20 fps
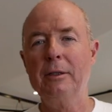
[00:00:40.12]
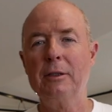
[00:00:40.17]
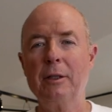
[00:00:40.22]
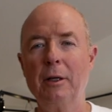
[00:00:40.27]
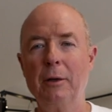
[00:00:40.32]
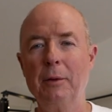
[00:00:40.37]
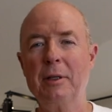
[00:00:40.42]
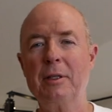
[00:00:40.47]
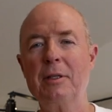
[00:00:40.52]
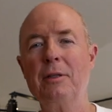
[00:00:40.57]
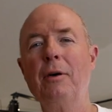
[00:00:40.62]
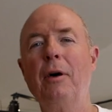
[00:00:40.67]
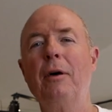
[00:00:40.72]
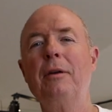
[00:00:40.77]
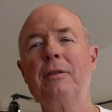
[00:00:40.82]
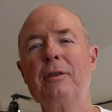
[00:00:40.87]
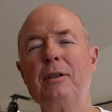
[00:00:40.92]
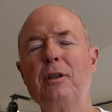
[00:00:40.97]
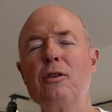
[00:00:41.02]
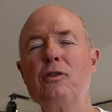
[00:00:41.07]
So it's
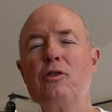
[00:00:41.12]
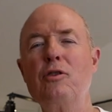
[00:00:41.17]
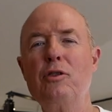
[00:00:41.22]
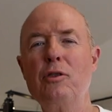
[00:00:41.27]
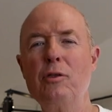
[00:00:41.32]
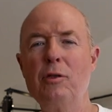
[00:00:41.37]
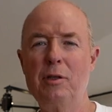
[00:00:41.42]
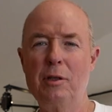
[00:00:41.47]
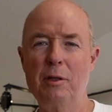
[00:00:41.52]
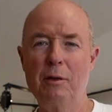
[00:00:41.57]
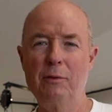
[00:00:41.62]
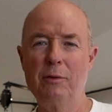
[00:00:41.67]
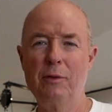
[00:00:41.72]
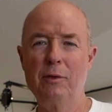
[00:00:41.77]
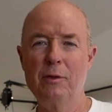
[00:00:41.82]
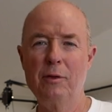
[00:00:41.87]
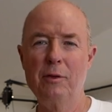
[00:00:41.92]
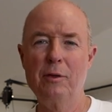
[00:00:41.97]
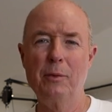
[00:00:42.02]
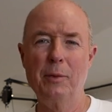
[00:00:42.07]
not
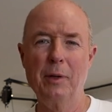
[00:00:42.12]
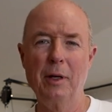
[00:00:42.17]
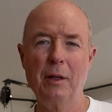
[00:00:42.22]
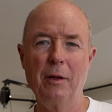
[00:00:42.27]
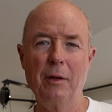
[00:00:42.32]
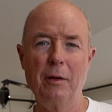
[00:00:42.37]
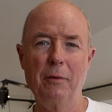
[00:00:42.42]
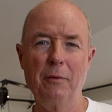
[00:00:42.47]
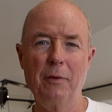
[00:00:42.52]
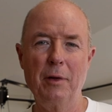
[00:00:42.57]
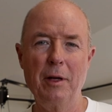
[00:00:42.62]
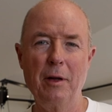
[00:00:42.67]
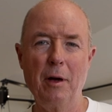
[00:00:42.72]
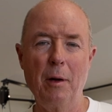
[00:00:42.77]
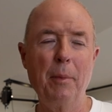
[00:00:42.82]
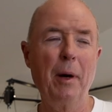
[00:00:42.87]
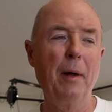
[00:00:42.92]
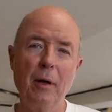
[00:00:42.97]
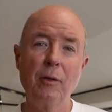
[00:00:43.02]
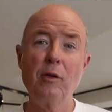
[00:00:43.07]
conducive to doing a lot of video,
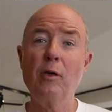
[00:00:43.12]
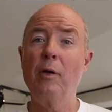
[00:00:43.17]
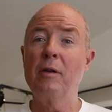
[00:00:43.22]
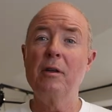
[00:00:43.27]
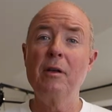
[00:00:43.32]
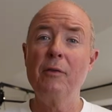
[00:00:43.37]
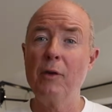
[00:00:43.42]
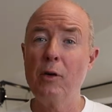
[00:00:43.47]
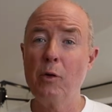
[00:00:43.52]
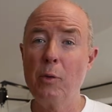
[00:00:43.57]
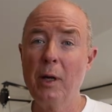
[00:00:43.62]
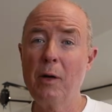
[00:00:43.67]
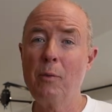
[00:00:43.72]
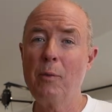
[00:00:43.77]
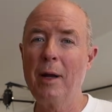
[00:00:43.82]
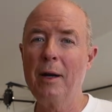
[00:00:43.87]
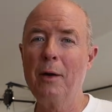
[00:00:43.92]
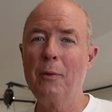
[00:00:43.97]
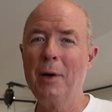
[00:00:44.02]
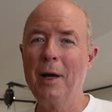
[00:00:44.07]
but I thought I'd give you a quick
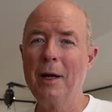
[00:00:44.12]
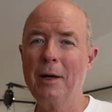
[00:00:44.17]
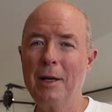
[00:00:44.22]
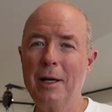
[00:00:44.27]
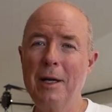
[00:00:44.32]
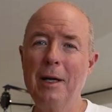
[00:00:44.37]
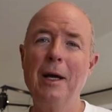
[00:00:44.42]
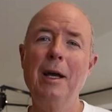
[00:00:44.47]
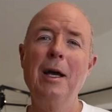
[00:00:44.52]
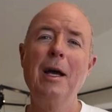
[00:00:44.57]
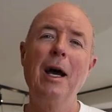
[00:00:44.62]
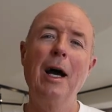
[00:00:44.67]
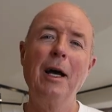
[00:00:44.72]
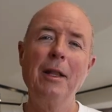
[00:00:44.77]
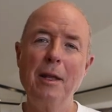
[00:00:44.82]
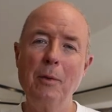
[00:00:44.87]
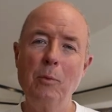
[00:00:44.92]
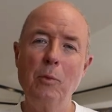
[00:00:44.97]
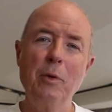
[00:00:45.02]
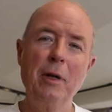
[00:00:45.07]
run around here
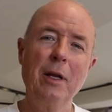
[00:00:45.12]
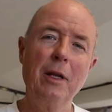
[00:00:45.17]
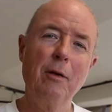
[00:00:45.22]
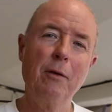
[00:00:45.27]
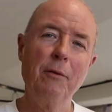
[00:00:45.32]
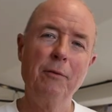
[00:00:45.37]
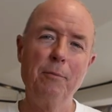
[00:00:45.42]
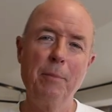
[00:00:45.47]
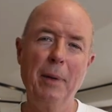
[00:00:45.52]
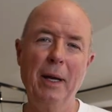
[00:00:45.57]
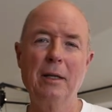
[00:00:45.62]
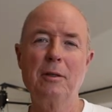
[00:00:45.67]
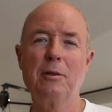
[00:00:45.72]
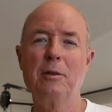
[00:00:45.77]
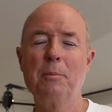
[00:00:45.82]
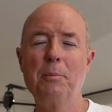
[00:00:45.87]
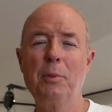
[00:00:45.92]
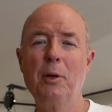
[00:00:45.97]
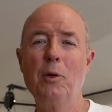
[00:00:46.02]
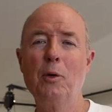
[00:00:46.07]
and then we'll head off back
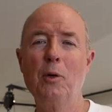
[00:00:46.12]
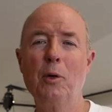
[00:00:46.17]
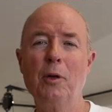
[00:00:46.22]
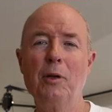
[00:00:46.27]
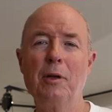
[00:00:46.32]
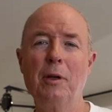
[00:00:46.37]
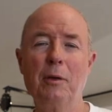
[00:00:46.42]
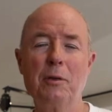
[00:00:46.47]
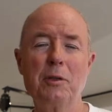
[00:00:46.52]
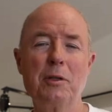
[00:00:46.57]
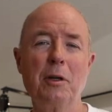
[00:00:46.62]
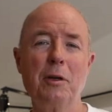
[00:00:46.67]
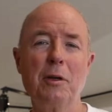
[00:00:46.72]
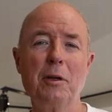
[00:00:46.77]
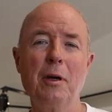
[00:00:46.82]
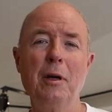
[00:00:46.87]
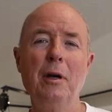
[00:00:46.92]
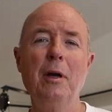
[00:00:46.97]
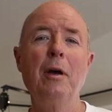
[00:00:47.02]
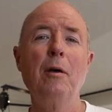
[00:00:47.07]
to Perth and I'll show
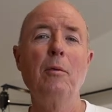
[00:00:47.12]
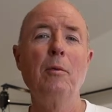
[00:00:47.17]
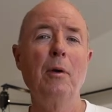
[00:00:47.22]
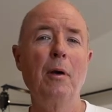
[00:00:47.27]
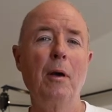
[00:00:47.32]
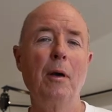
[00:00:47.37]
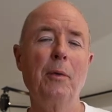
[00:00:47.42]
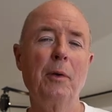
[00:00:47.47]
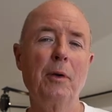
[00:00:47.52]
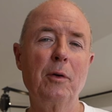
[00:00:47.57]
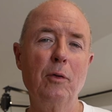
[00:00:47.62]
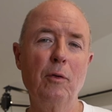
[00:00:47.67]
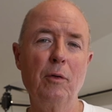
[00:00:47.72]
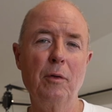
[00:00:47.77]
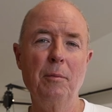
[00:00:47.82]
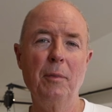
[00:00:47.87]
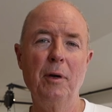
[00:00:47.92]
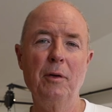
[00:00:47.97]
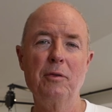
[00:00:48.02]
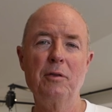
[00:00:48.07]
you where I
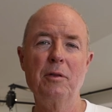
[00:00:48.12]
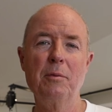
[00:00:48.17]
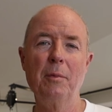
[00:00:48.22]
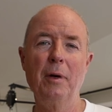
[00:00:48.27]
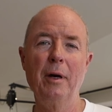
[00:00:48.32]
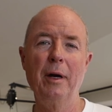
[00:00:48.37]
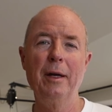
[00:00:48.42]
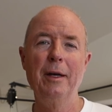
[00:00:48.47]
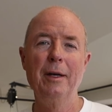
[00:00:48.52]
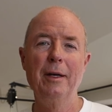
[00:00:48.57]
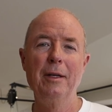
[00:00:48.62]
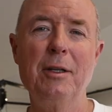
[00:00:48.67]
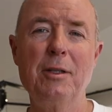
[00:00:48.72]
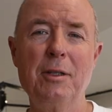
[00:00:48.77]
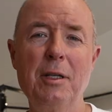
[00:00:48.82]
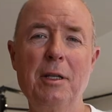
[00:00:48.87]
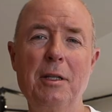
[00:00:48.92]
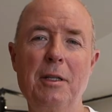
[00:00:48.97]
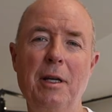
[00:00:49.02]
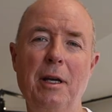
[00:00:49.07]
record most of my
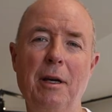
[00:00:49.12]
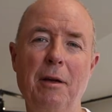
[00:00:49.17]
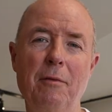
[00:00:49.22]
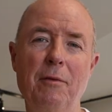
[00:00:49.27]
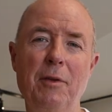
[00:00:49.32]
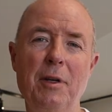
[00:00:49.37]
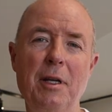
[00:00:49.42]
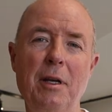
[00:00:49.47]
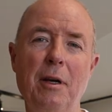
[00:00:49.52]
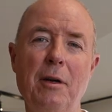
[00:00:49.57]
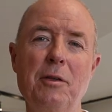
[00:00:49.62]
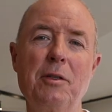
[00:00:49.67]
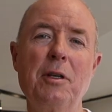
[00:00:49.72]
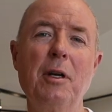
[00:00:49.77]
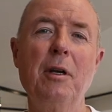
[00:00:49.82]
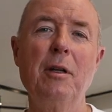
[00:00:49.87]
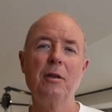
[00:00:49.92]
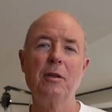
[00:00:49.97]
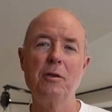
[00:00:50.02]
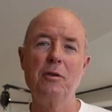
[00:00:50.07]
sit-down videos
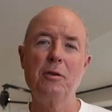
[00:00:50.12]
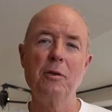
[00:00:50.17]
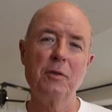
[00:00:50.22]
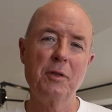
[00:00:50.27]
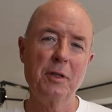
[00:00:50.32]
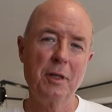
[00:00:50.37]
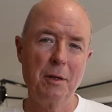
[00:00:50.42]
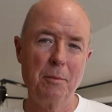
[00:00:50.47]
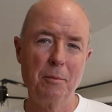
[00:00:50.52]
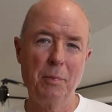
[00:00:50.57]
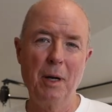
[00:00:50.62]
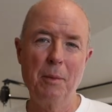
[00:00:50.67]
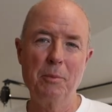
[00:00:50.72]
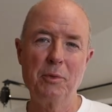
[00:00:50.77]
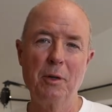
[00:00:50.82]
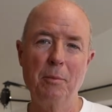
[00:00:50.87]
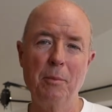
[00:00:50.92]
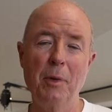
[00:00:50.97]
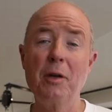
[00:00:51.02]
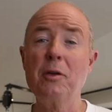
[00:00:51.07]
that you've seen
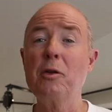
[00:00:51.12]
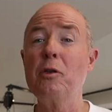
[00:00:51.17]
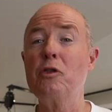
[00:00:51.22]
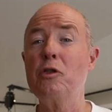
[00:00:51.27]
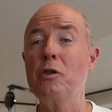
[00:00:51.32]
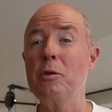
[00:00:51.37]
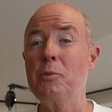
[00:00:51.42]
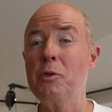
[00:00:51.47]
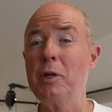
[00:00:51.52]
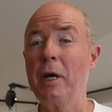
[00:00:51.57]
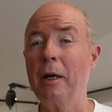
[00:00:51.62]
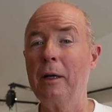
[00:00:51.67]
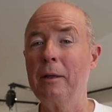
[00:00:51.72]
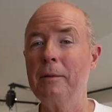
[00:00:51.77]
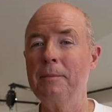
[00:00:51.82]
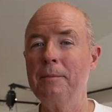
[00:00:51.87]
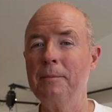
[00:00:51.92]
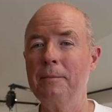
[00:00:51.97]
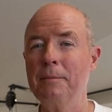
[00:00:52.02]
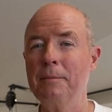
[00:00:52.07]
perhaps on my YouTube channel.